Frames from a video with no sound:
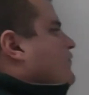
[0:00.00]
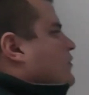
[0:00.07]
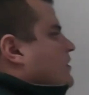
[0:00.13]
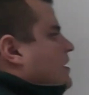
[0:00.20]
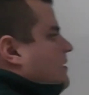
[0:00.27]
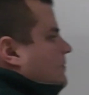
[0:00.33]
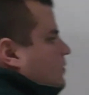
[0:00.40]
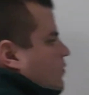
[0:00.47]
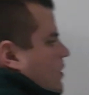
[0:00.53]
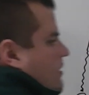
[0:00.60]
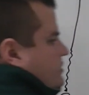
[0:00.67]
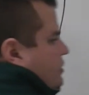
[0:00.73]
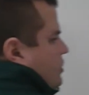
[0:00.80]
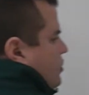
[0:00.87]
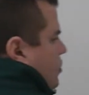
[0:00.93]
your number
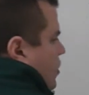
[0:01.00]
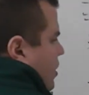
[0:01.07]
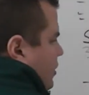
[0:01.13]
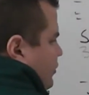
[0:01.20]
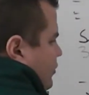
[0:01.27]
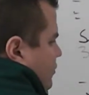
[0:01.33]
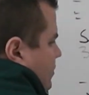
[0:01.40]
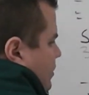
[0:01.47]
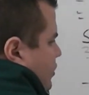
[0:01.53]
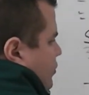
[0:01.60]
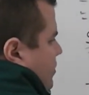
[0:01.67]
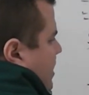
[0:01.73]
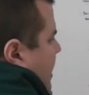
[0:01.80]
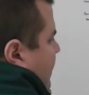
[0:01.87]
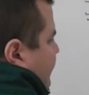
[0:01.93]
wasn't called,
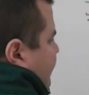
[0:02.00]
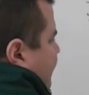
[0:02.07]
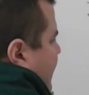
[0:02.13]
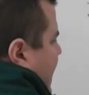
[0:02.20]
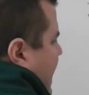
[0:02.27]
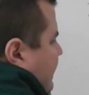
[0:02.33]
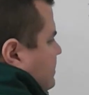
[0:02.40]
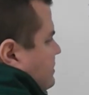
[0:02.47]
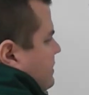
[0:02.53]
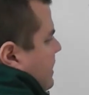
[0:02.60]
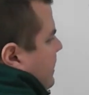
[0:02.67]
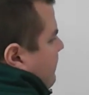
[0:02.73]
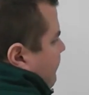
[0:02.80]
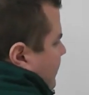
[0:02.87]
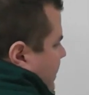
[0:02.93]
you got flats,
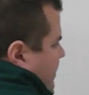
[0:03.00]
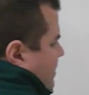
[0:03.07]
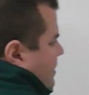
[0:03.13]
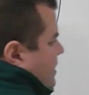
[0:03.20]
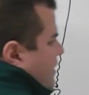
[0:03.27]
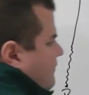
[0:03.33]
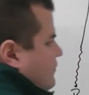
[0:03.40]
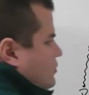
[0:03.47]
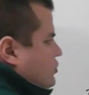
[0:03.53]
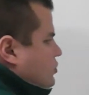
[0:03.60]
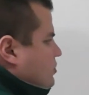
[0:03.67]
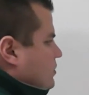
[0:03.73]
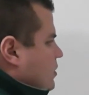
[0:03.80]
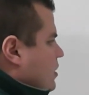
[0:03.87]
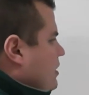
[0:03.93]
like a regular cover
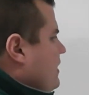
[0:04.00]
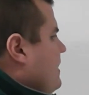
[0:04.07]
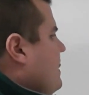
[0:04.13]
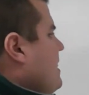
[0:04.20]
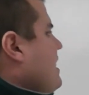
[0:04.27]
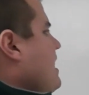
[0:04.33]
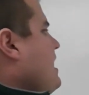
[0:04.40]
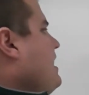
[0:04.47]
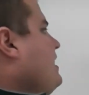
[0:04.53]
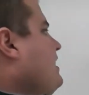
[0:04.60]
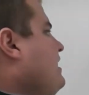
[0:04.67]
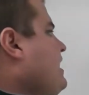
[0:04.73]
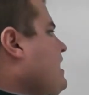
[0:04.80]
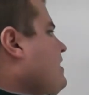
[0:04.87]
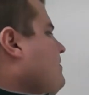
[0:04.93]
2 look. And
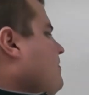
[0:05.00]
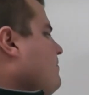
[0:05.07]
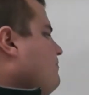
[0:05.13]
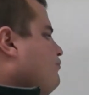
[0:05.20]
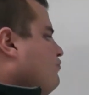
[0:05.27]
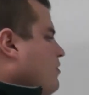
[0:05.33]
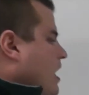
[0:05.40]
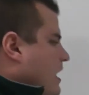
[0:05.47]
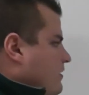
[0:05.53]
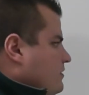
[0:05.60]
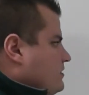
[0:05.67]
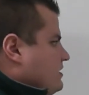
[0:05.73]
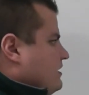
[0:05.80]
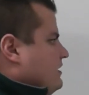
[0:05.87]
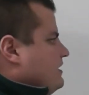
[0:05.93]
again,
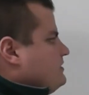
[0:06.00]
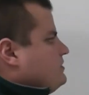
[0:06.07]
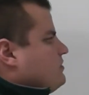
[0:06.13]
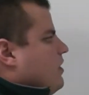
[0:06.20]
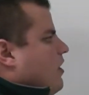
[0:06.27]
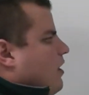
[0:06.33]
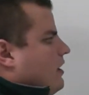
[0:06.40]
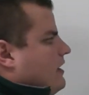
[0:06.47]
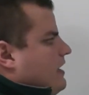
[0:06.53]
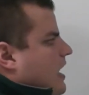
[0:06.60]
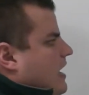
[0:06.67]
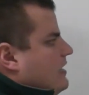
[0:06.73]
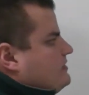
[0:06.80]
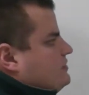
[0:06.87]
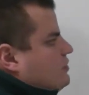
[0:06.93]
prior to this, our
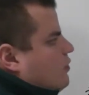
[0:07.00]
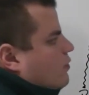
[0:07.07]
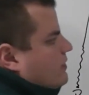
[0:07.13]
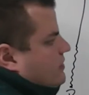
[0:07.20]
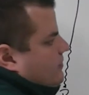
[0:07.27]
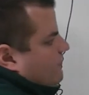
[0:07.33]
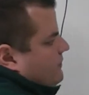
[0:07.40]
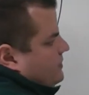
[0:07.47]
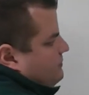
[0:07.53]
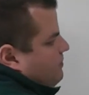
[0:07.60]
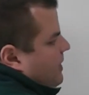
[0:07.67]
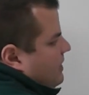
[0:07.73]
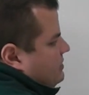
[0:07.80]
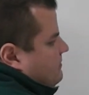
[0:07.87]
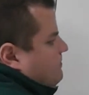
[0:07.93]
guys know what their
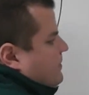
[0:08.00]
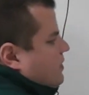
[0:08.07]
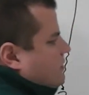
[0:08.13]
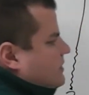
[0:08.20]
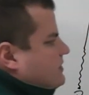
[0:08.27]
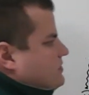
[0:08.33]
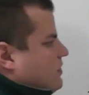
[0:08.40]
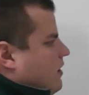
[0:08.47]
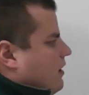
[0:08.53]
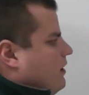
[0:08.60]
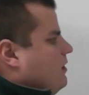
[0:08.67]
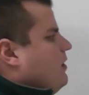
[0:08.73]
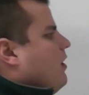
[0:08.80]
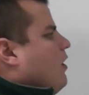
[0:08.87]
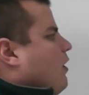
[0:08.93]
responsibilities
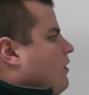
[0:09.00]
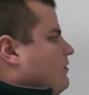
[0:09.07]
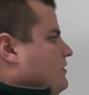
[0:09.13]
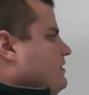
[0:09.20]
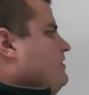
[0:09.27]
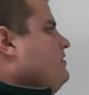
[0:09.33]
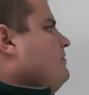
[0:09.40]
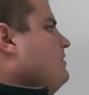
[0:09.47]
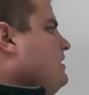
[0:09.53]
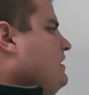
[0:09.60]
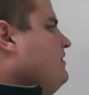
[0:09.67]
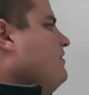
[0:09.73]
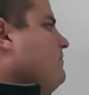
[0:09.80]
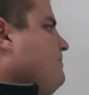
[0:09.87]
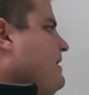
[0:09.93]
are in
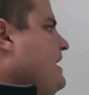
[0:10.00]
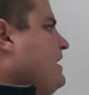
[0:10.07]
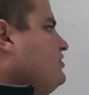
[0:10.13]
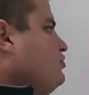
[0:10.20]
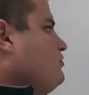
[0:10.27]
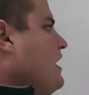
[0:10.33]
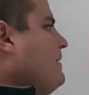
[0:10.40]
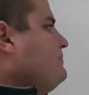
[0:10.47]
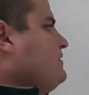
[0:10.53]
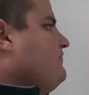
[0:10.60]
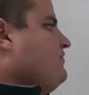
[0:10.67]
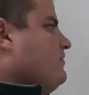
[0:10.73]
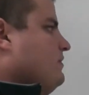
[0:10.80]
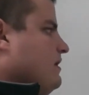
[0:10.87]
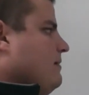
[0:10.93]
their pass drops
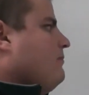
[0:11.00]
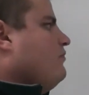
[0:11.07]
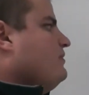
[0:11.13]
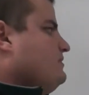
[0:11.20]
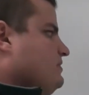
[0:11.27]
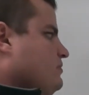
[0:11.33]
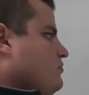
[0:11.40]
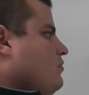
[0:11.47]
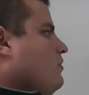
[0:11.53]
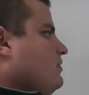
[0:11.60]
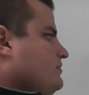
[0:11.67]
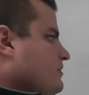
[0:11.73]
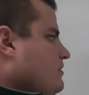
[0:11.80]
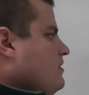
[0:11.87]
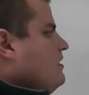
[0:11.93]
if their number isn't
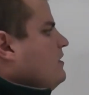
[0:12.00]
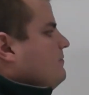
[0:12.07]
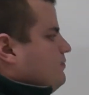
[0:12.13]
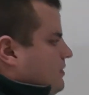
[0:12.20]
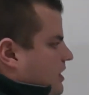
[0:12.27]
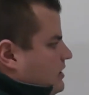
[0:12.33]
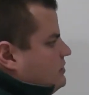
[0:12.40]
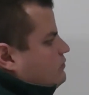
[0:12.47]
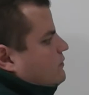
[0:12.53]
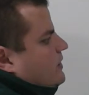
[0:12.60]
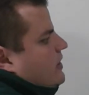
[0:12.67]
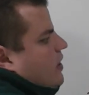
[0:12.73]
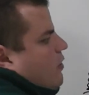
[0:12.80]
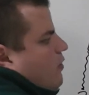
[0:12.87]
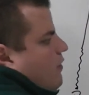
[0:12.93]
called. Plus, we
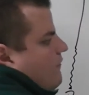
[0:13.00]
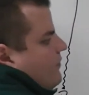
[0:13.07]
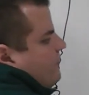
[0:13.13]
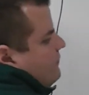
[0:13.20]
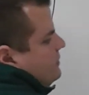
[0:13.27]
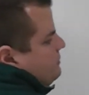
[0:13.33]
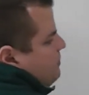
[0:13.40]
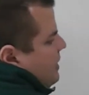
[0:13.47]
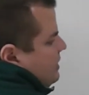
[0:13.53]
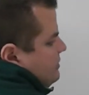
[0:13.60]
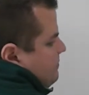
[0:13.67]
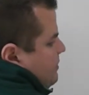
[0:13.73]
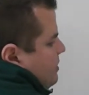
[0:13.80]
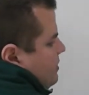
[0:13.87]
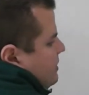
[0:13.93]
go over the
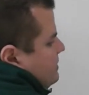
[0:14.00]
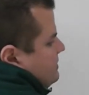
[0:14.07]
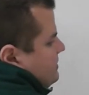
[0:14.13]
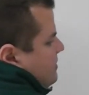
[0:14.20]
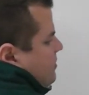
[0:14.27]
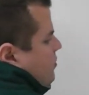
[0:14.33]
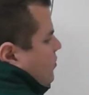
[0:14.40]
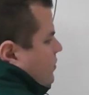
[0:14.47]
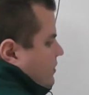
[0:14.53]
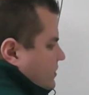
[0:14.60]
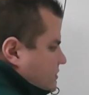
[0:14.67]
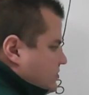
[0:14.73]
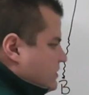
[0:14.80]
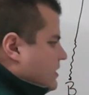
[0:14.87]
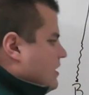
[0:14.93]
responsibilities of the
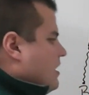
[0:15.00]
corners